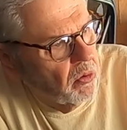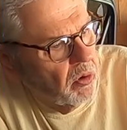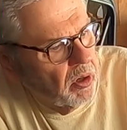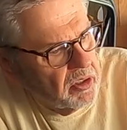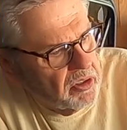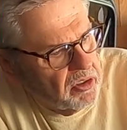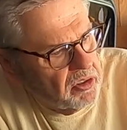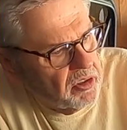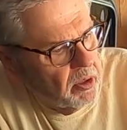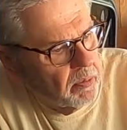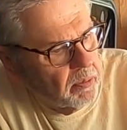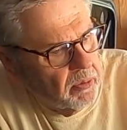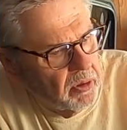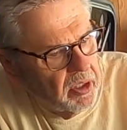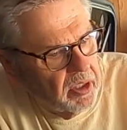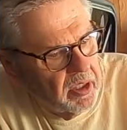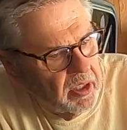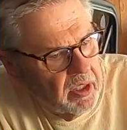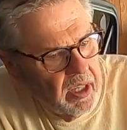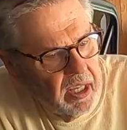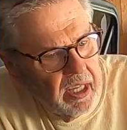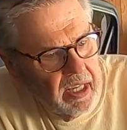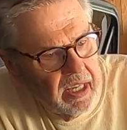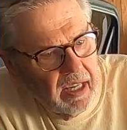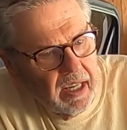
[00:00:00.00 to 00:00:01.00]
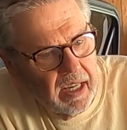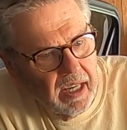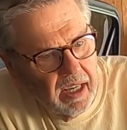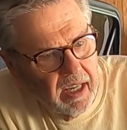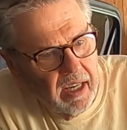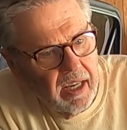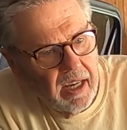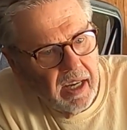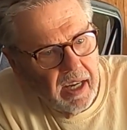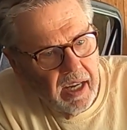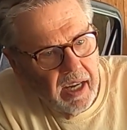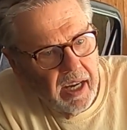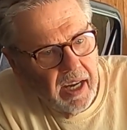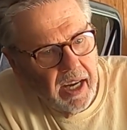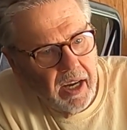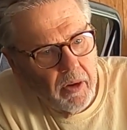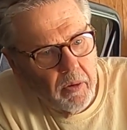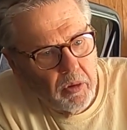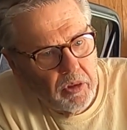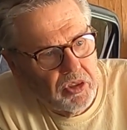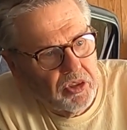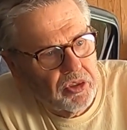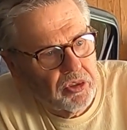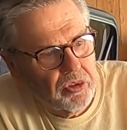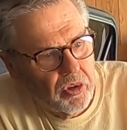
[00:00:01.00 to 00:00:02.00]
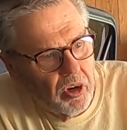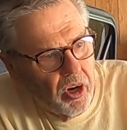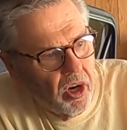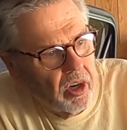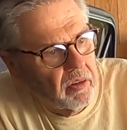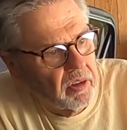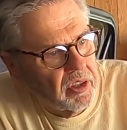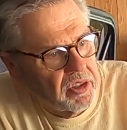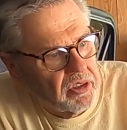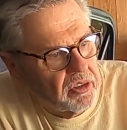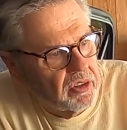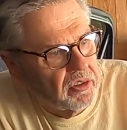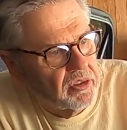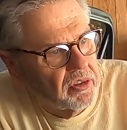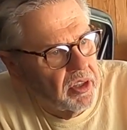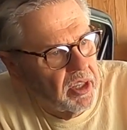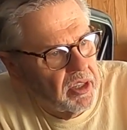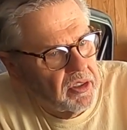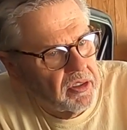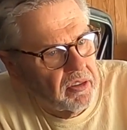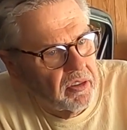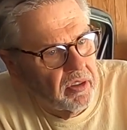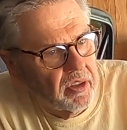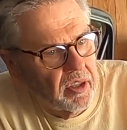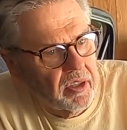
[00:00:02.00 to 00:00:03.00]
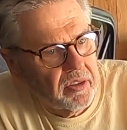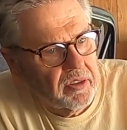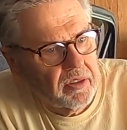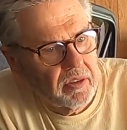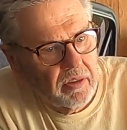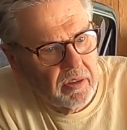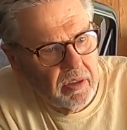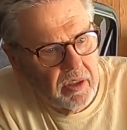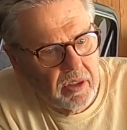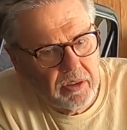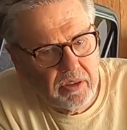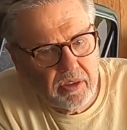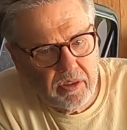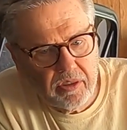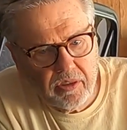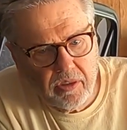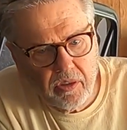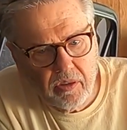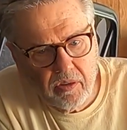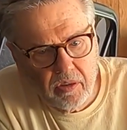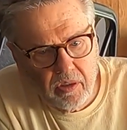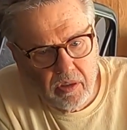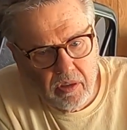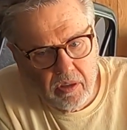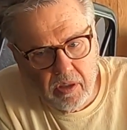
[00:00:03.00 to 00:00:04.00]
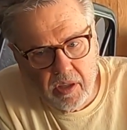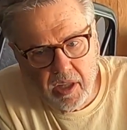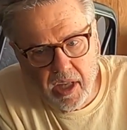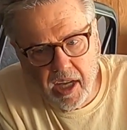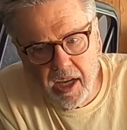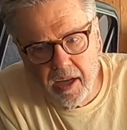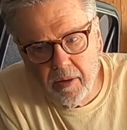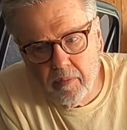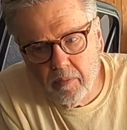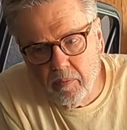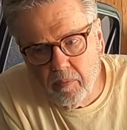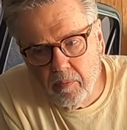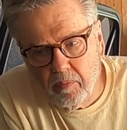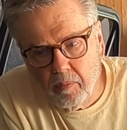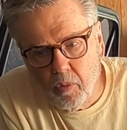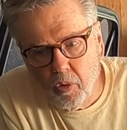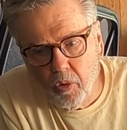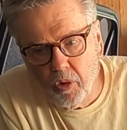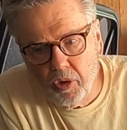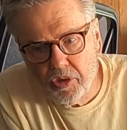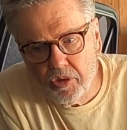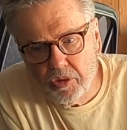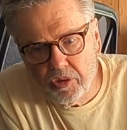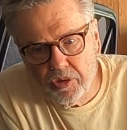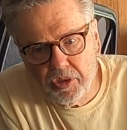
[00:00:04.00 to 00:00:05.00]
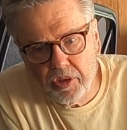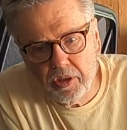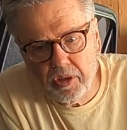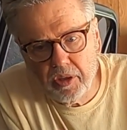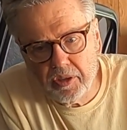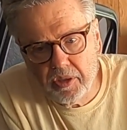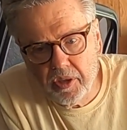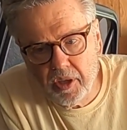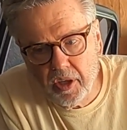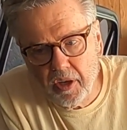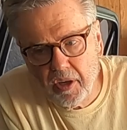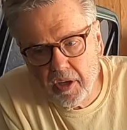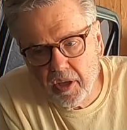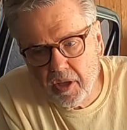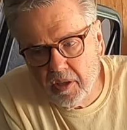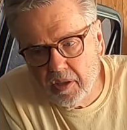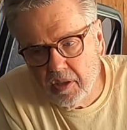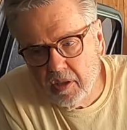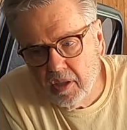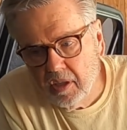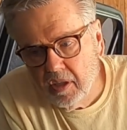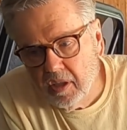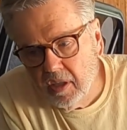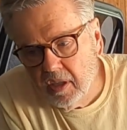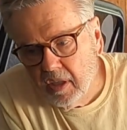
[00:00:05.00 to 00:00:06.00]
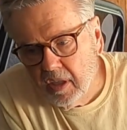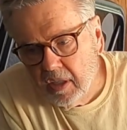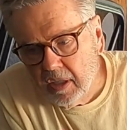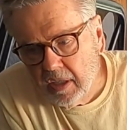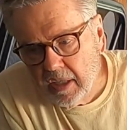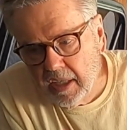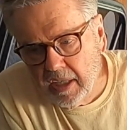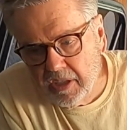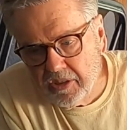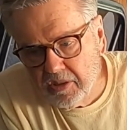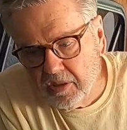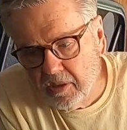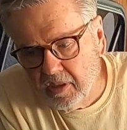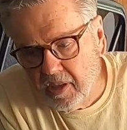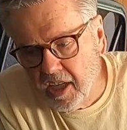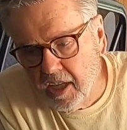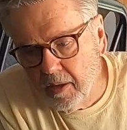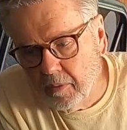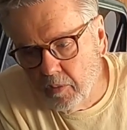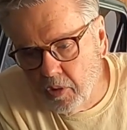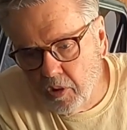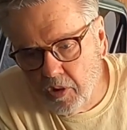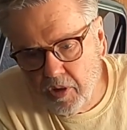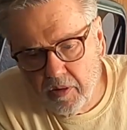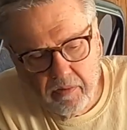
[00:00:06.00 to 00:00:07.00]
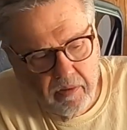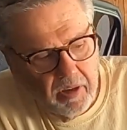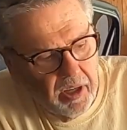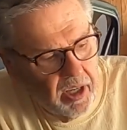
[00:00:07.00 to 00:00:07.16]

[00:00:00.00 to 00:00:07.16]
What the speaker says: you want something, I would strongly suggest this. This is a lot more utilitarian. It has a lot more